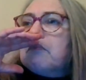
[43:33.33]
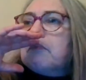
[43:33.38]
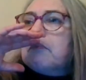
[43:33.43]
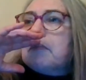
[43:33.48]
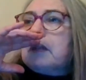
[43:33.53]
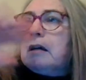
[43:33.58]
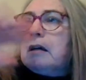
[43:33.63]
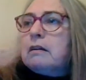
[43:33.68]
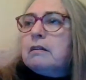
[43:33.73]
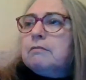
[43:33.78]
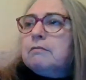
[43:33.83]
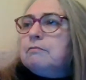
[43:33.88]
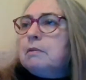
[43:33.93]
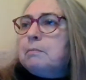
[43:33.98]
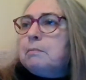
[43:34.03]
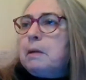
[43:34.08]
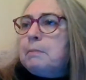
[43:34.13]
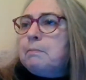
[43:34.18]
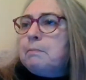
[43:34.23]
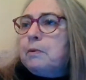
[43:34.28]
I can
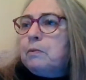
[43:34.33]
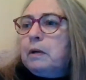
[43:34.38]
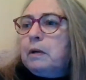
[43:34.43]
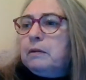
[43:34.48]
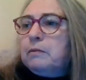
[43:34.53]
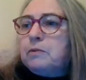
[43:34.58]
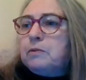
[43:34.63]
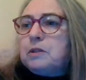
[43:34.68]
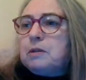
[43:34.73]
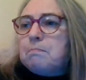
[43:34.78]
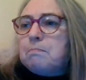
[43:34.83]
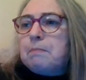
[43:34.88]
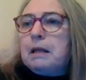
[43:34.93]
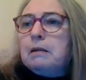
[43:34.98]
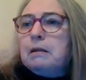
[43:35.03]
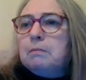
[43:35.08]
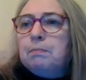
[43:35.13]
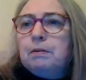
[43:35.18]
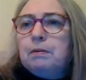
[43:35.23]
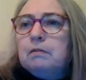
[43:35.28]
remember when I was at
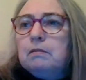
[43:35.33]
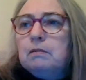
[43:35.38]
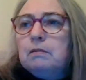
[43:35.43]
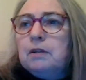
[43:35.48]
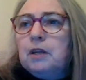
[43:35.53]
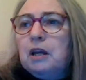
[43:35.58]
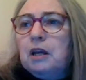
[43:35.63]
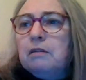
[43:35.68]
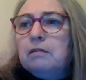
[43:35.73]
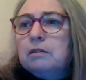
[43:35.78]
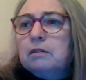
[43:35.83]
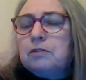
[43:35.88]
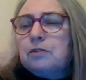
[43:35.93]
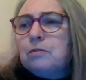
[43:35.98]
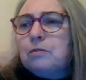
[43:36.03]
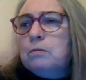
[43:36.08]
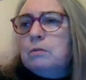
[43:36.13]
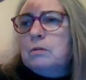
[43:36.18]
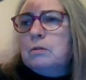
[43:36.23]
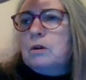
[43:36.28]
Belper a year or
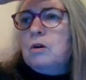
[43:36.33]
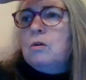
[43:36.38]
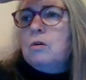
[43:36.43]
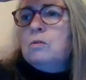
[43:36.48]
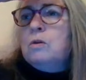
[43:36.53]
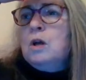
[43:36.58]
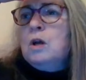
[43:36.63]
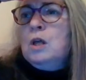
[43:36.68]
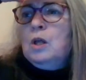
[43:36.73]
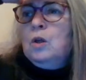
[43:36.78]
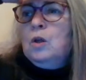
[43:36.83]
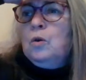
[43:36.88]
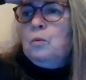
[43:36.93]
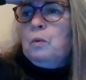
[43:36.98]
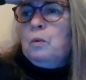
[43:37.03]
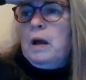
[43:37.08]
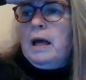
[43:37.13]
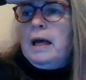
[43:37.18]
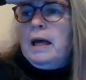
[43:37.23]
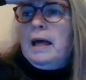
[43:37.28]
so ago,
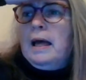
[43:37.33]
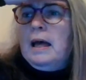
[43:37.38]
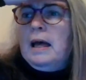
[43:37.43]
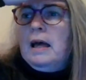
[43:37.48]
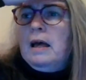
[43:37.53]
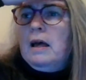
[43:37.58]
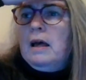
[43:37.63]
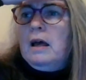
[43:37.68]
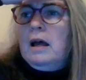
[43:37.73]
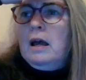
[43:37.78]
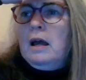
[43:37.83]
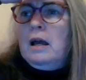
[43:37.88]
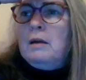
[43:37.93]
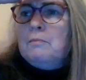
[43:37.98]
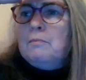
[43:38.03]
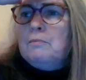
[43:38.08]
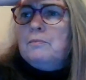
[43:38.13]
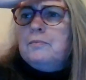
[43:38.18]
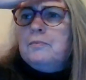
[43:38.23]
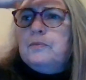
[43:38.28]
where
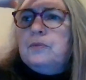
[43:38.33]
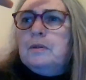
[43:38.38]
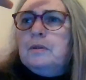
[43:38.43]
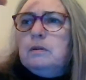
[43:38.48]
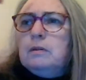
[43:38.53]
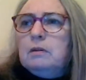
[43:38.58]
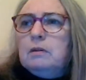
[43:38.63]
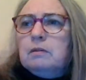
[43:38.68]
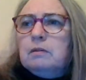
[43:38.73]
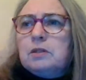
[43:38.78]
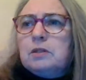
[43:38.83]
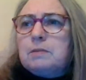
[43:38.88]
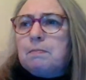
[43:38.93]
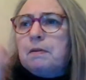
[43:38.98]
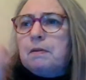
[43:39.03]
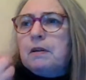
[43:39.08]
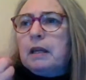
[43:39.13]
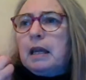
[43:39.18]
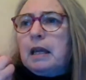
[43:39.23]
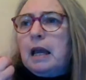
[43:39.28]
the
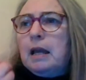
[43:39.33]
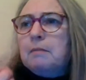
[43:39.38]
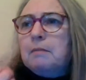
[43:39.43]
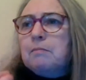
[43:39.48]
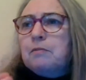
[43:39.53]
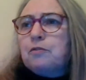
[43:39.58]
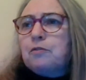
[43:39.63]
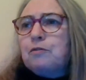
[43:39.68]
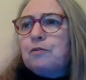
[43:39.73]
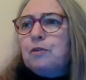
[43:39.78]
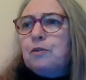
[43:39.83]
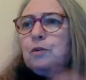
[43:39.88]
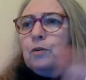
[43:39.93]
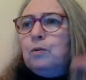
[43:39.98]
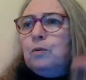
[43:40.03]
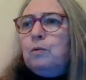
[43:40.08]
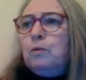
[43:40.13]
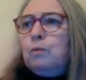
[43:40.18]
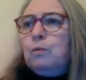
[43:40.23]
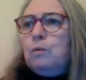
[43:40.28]
spirit came
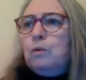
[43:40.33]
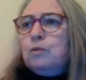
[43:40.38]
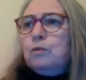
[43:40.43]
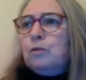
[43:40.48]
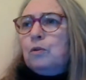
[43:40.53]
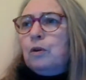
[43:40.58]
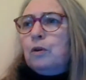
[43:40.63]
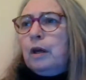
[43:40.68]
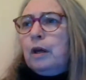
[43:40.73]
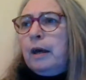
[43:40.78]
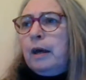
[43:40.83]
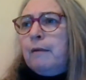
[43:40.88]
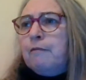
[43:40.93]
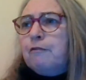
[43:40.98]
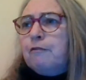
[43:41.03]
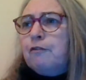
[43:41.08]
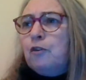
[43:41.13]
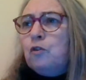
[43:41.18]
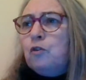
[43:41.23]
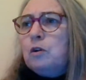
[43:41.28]
through
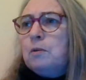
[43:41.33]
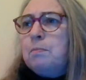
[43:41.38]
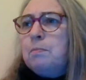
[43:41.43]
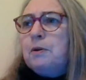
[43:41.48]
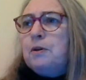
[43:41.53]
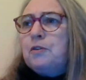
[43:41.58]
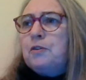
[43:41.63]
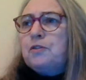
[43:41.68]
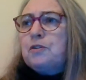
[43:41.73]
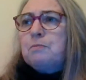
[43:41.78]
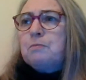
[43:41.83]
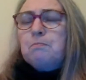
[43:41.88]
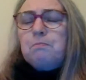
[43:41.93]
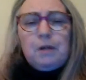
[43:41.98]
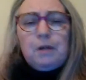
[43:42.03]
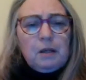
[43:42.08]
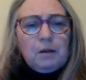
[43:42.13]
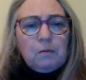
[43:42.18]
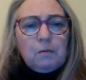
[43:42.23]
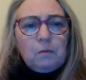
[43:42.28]
for a person,
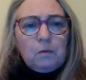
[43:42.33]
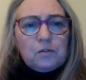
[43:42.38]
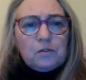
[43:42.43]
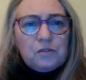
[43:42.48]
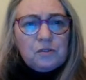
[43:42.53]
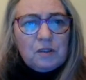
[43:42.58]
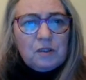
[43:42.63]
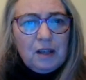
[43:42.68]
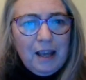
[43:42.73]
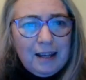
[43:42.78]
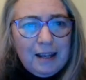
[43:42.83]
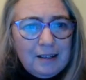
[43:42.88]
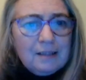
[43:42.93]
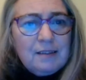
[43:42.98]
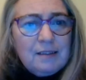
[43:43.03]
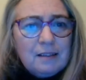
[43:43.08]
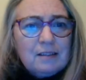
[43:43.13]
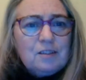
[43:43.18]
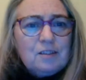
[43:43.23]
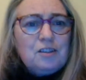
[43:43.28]
but it wasn't
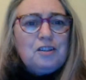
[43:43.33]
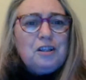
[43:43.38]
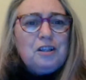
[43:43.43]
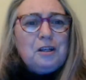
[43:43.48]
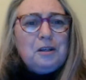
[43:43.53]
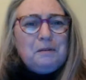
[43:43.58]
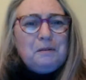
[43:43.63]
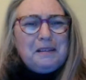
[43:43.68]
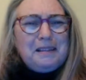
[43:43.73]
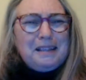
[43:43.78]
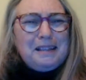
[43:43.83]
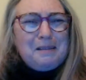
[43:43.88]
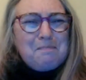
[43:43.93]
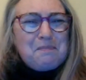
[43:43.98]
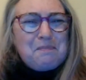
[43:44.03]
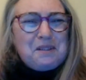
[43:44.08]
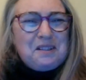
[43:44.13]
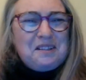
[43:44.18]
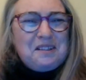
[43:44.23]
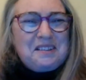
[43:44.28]
anything to do with that
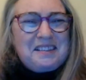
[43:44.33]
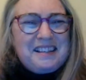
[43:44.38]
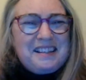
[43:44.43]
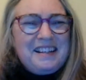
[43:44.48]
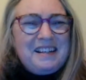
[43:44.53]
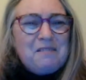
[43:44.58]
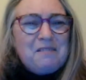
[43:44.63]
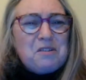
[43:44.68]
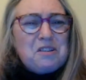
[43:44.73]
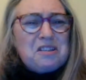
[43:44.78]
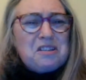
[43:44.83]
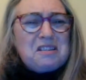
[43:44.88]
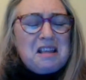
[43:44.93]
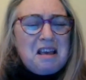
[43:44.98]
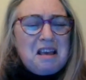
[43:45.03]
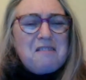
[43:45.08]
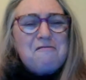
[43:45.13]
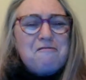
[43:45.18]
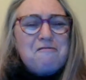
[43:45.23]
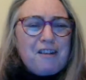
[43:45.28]
person. It was
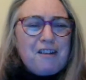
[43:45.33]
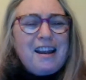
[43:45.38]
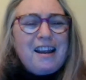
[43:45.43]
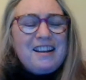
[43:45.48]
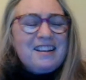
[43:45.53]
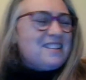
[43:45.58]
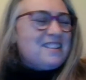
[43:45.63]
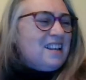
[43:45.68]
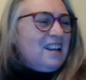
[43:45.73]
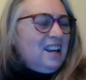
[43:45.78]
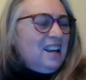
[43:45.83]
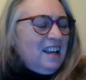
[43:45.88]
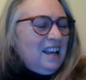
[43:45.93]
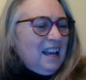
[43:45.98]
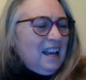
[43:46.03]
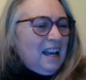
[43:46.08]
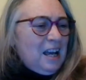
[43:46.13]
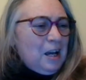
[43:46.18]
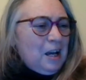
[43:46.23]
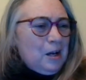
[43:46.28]
their friend
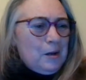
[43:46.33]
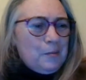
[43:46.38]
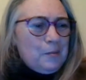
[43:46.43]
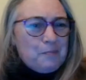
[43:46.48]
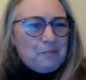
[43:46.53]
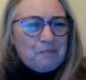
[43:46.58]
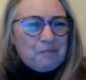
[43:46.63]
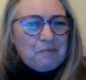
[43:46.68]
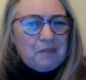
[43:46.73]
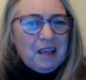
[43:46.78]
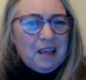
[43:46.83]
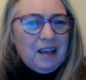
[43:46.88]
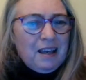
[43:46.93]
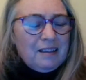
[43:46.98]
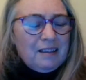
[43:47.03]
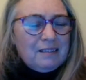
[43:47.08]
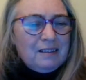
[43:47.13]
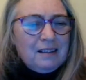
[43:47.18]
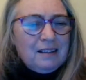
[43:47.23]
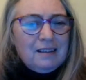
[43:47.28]

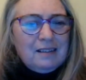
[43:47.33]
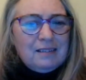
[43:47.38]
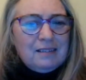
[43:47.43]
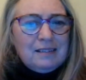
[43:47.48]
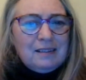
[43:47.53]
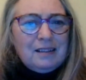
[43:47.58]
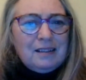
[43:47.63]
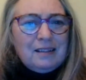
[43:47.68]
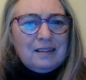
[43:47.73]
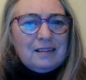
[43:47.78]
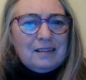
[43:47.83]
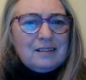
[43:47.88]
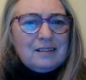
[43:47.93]
that